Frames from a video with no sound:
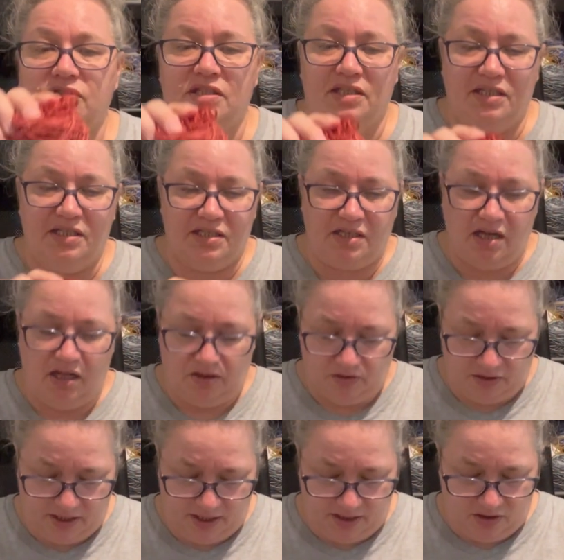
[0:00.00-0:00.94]
this color
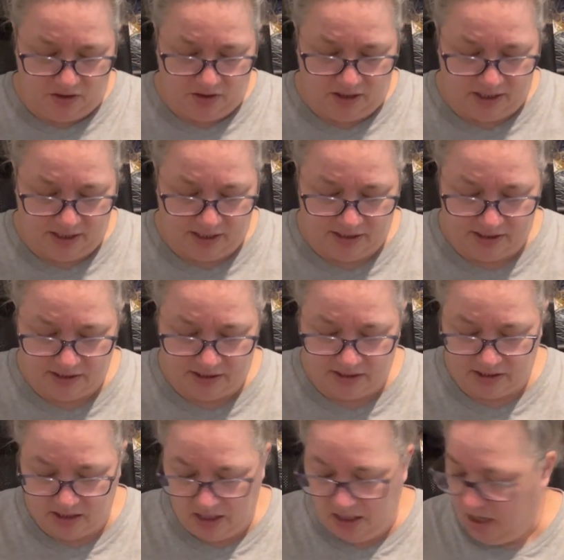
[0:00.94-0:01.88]
here
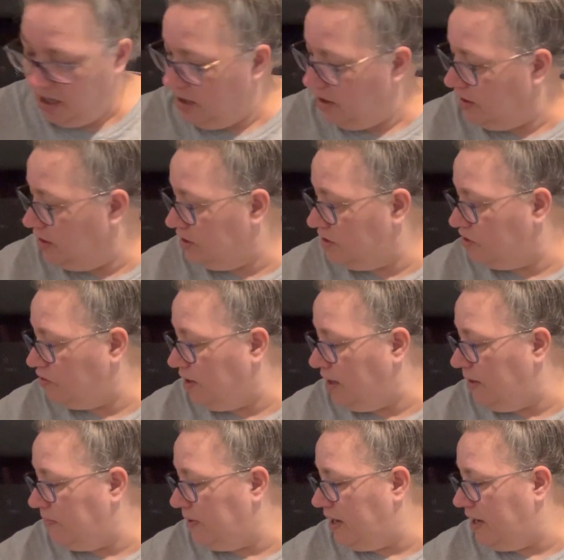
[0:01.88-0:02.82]
as the
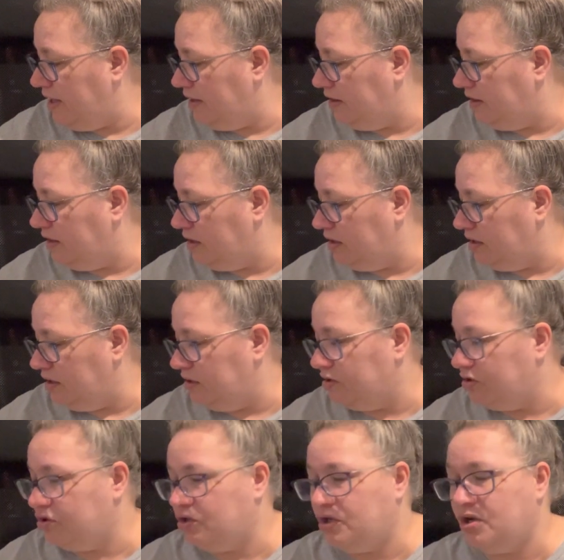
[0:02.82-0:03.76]
stripe and the
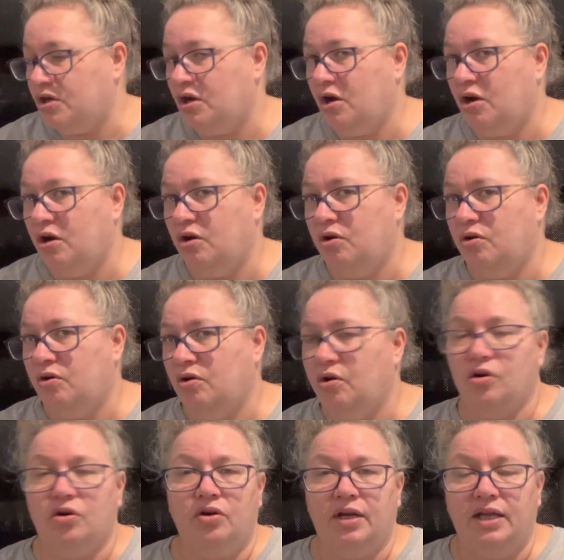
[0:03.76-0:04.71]
toe
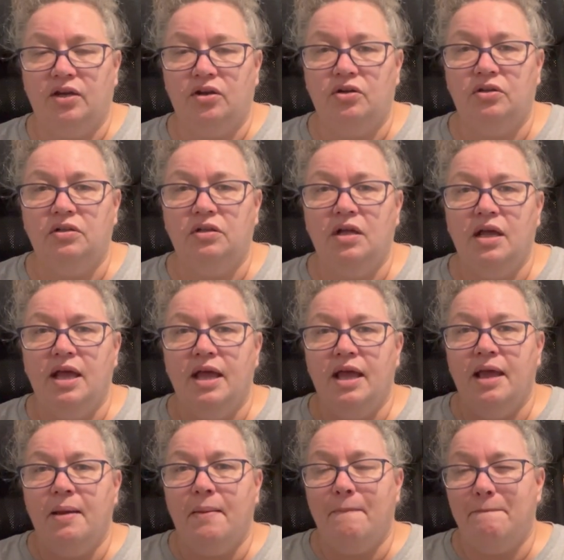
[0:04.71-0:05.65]
or heel,
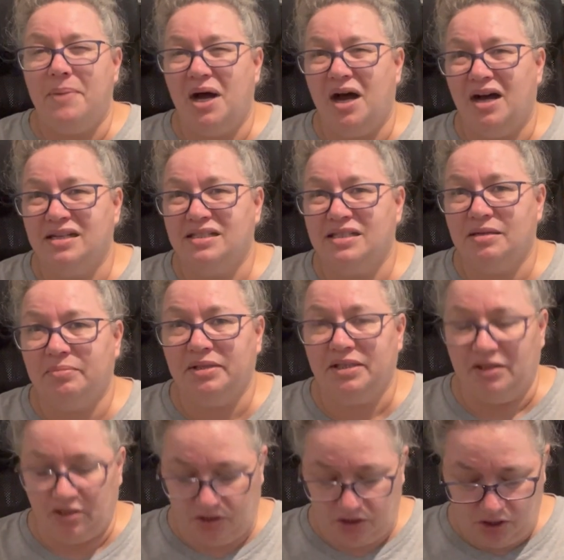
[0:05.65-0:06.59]
possibly
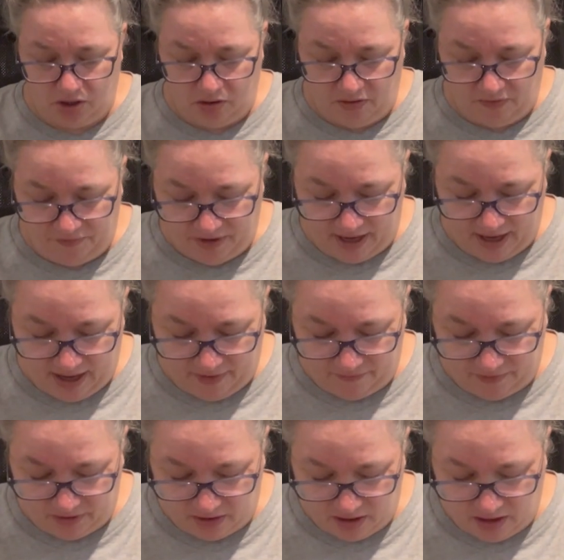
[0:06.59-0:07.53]
the toe if I have
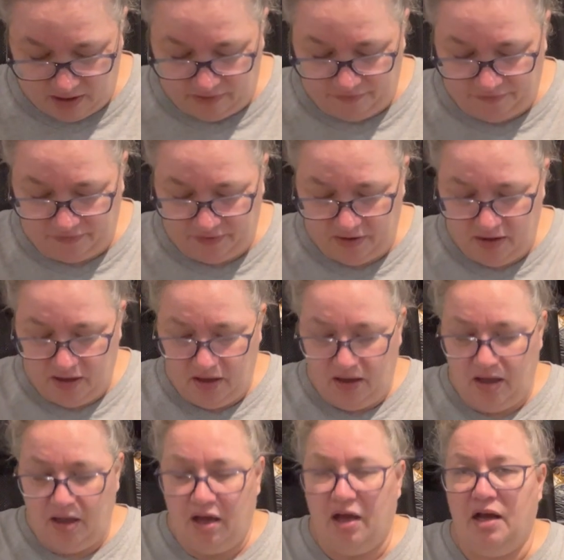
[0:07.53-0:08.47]
enough.
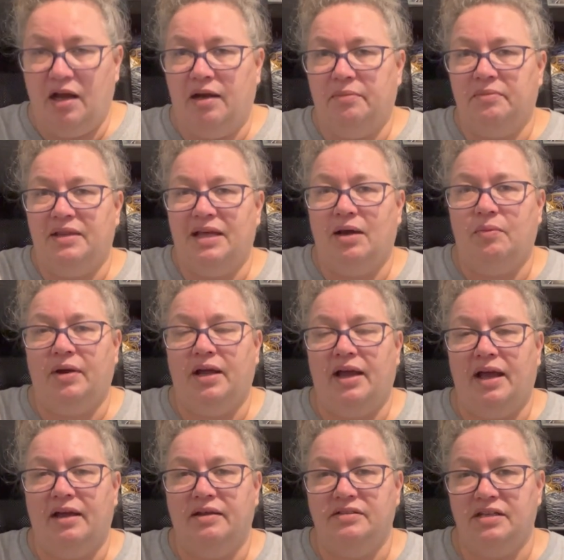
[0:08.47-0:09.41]
That way
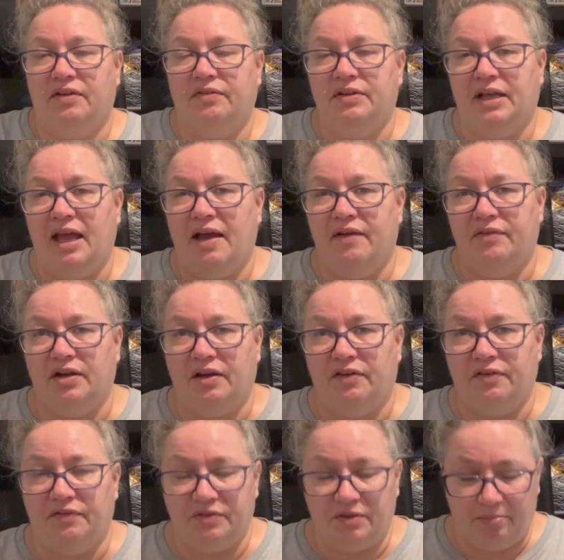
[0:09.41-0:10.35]
I definitely have
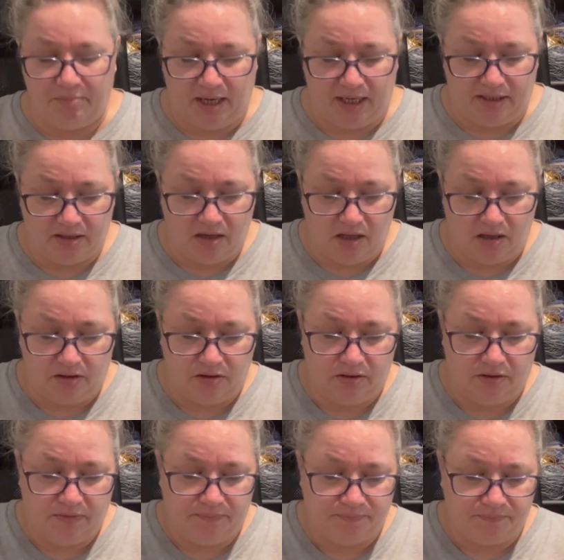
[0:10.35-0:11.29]
enough of the main
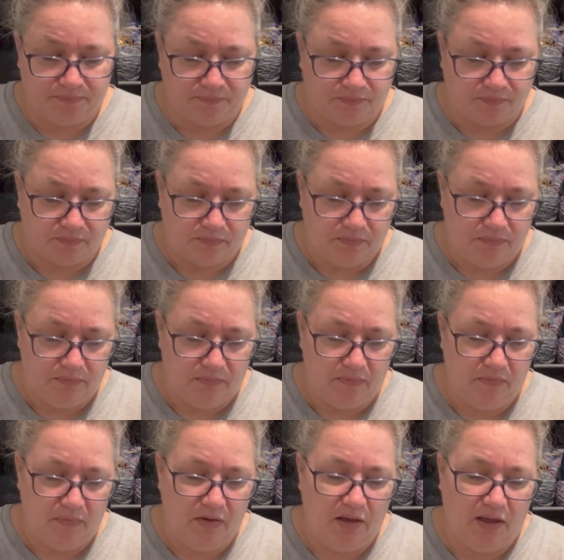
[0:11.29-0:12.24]
color.
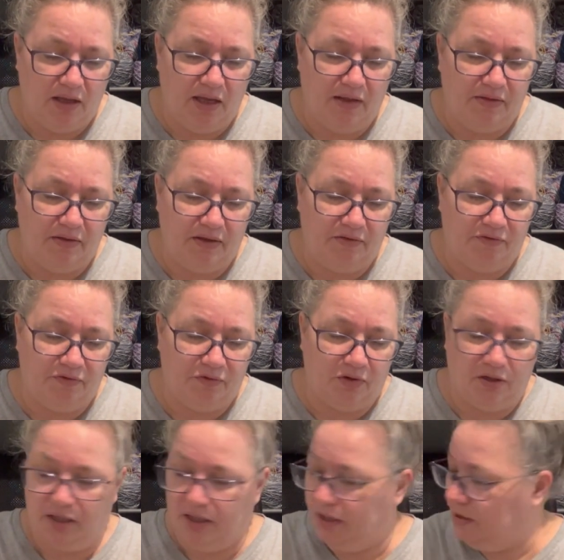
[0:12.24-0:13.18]
And then for
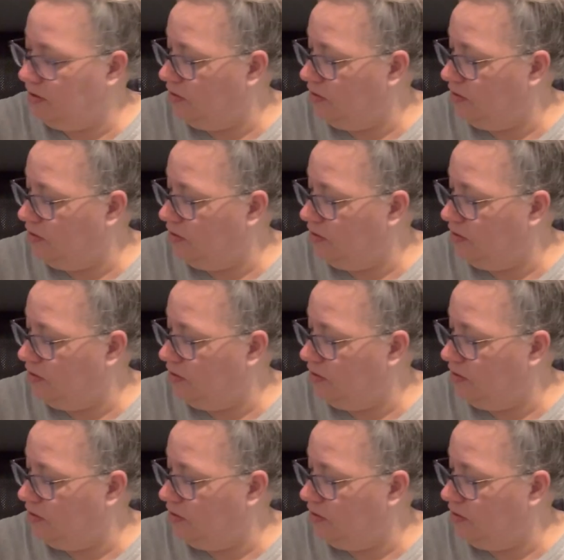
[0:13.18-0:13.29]
him,